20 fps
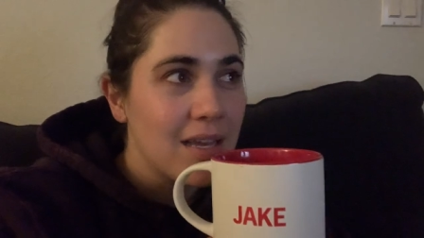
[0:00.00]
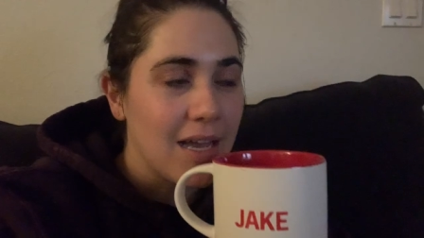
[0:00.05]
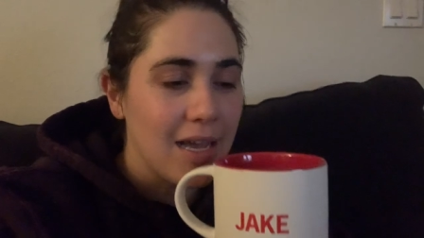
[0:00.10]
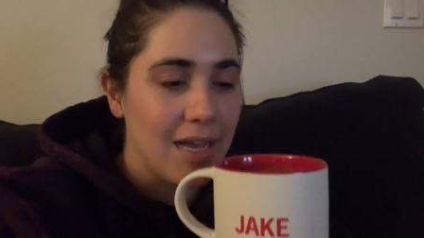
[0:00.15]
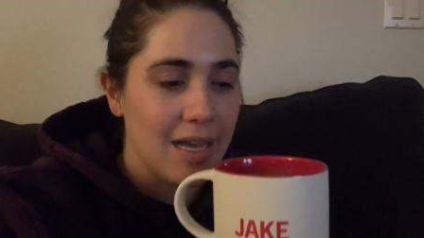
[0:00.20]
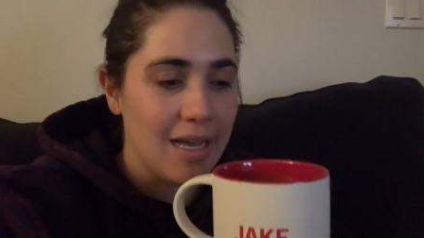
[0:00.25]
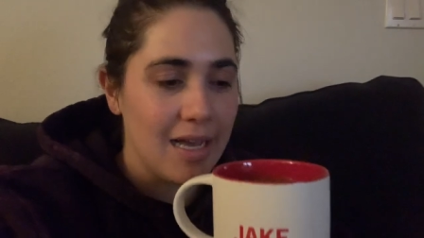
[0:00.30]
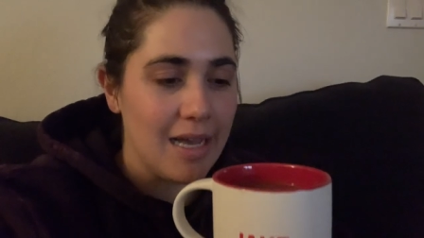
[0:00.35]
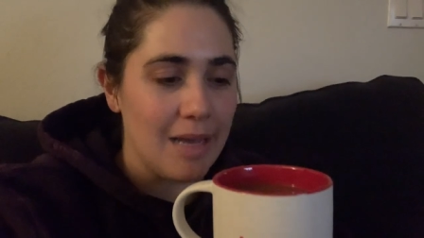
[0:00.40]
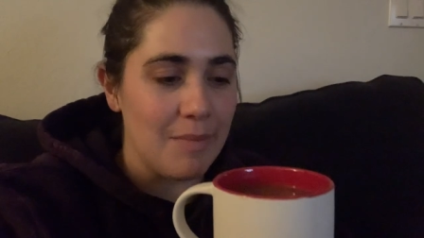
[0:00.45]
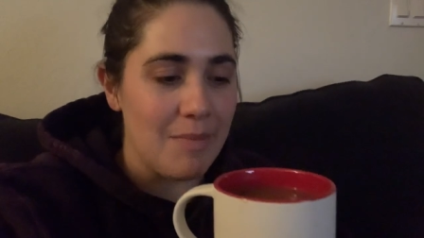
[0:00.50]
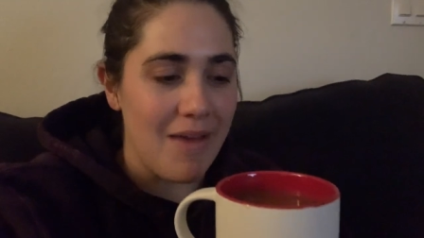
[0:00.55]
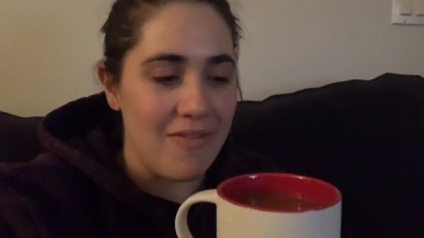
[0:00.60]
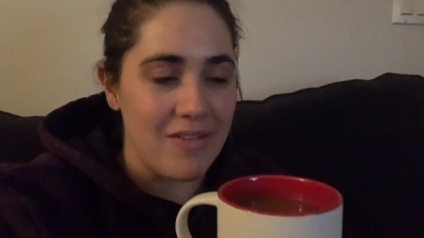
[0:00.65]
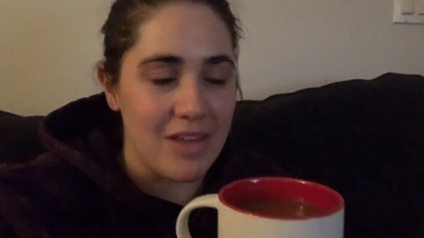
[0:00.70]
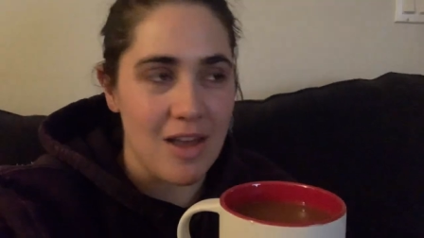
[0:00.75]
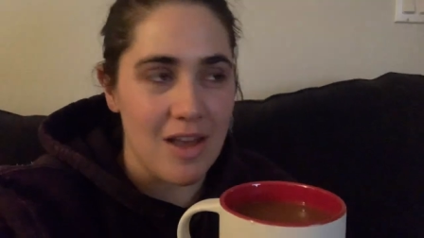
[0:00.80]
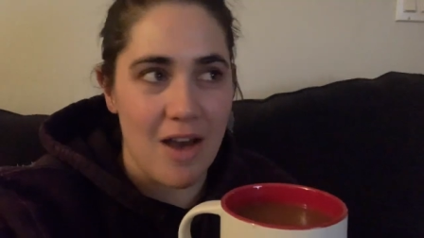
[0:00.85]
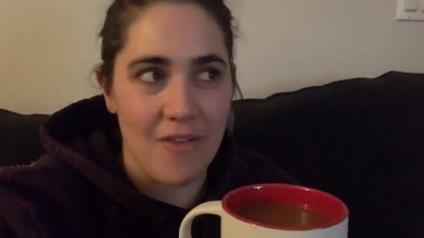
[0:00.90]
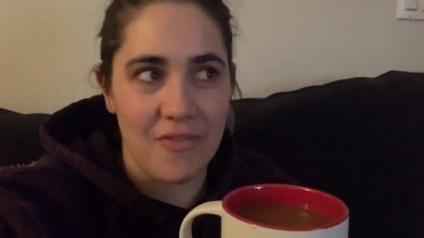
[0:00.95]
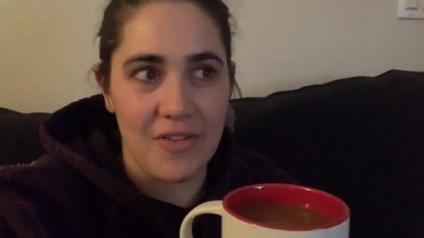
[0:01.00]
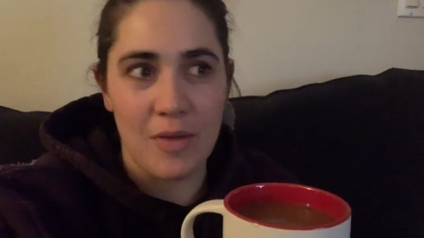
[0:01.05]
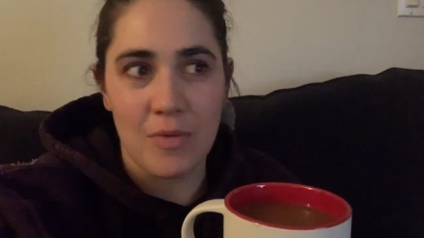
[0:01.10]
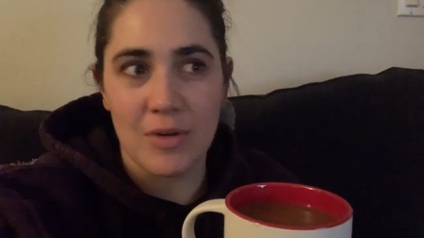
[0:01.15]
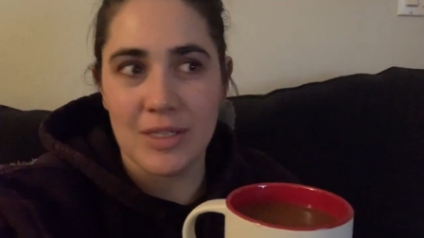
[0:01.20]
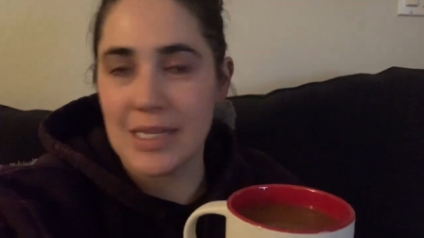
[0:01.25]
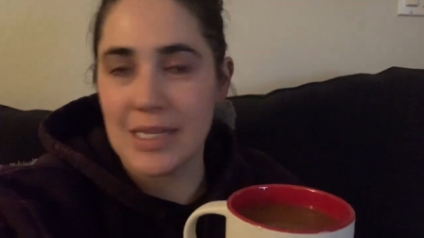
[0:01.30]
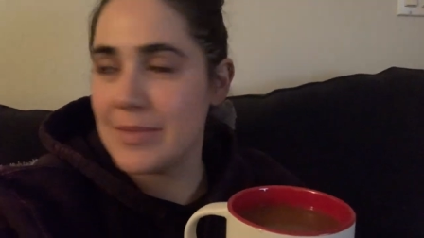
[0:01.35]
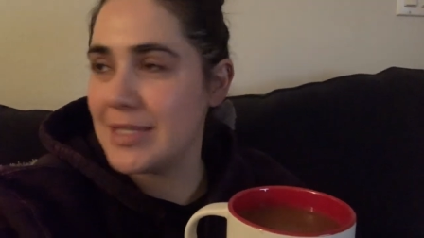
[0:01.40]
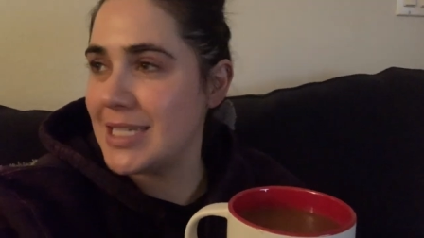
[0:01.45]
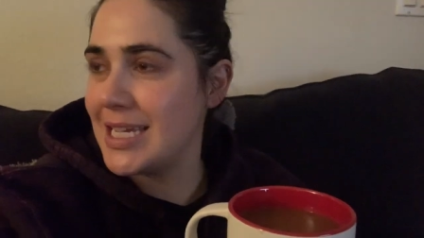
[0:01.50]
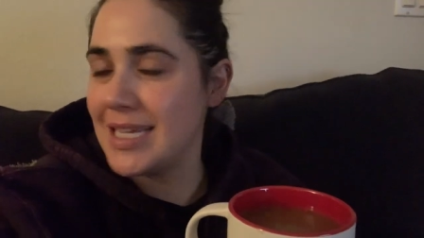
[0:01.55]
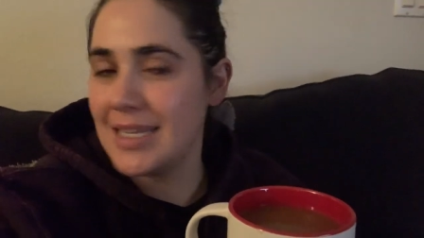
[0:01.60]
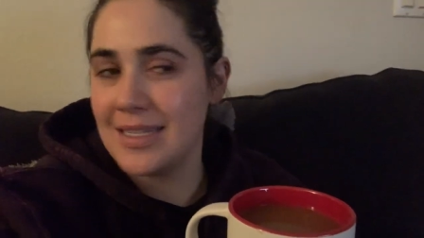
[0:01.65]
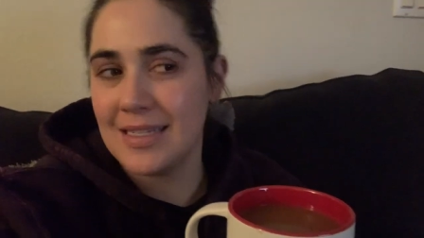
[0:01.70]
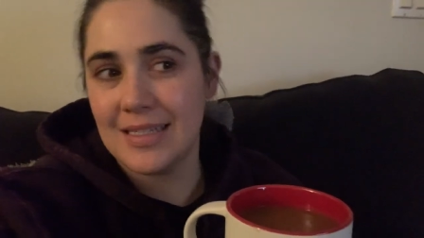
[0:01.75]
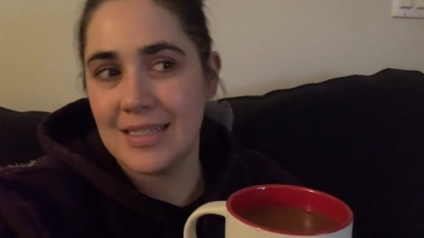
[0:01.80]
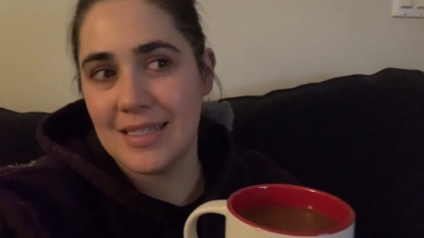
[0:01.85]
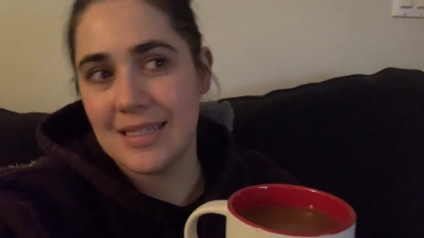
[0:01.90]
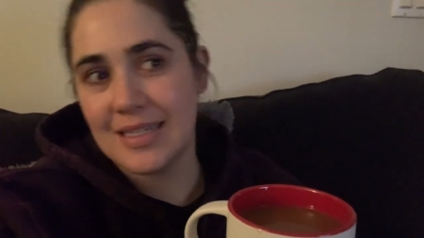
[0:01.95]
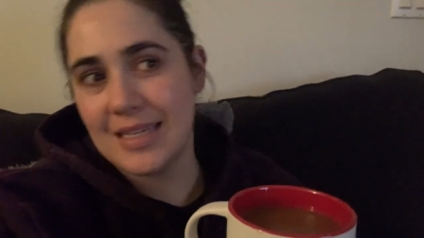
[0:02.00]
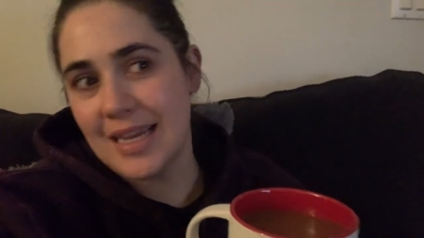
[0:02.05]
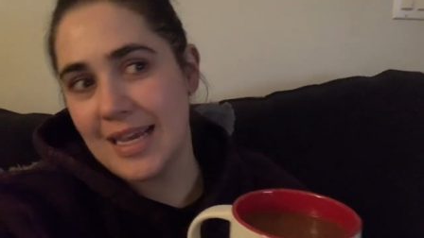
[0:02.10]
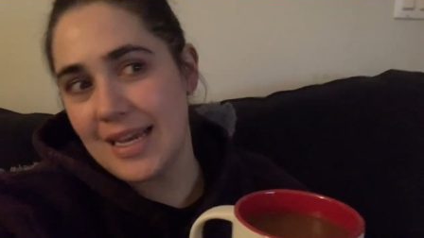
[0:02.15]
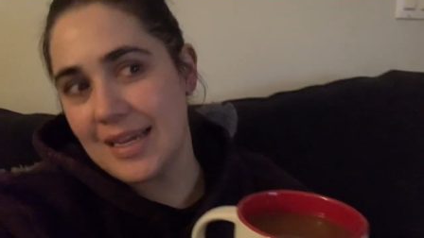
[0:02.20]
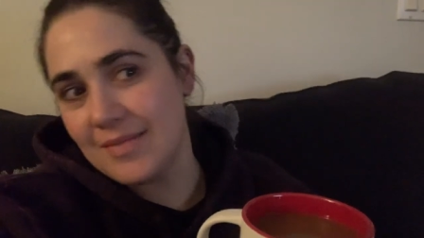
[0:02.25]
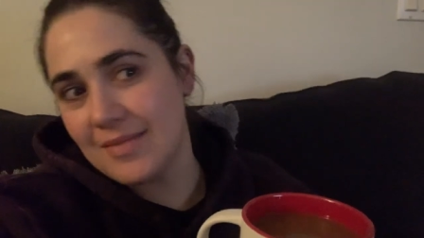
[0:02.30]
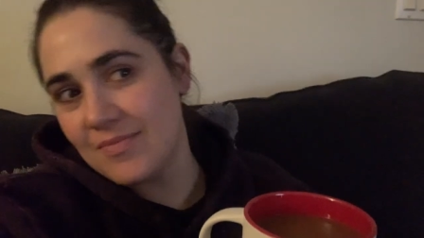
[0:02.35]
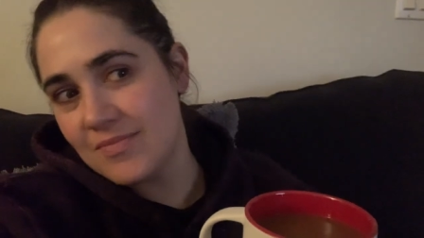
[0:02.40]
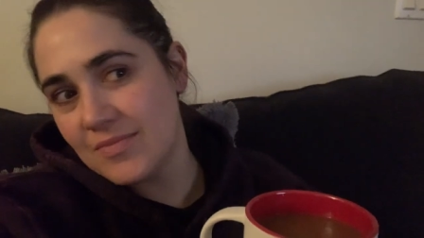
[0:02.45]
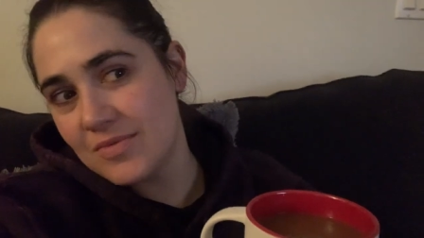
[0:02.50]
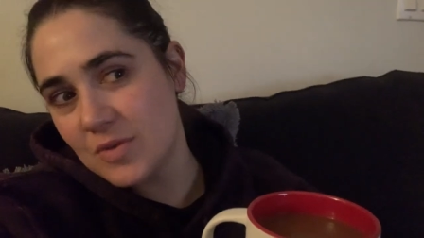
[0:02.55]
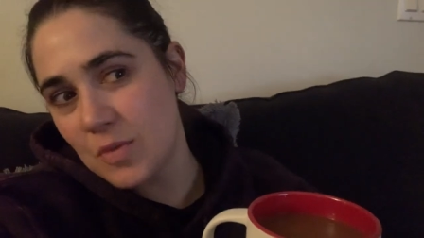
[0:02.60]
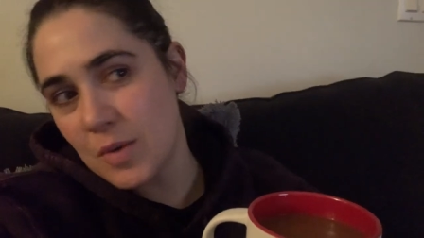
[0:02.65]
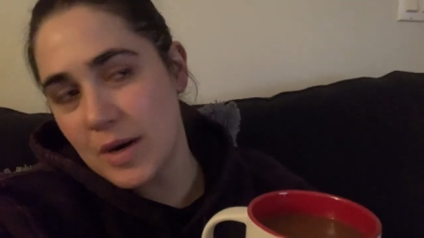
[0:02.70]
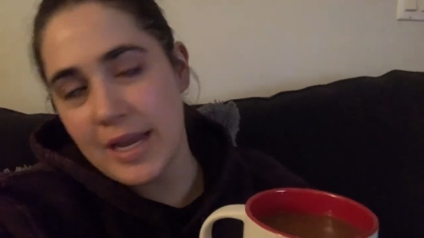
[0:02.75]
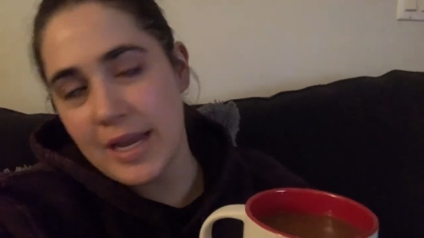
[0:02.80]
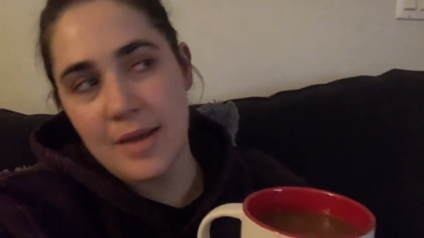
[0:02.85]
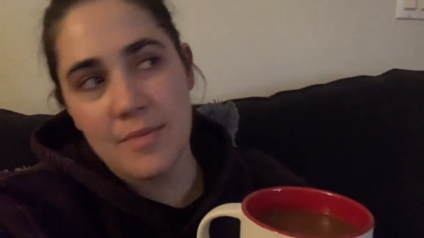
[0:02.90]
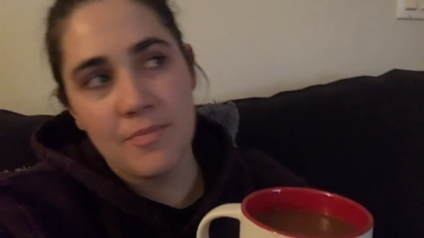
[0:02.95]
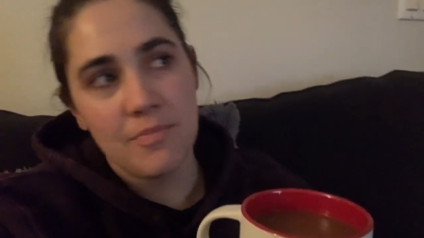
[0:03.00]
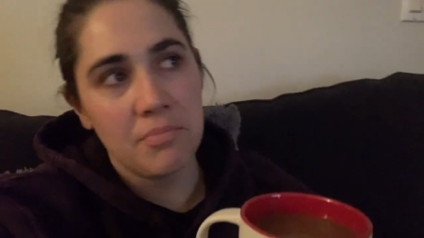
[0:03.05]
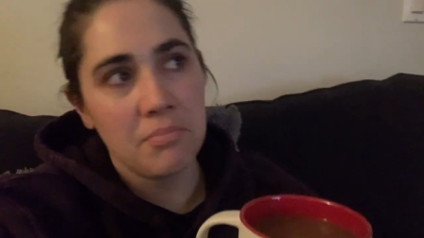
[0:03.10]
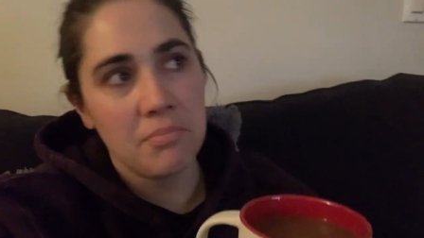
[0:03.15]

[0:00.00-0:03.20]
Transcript: Uh, I'm having coffee. What time is it? 8.20?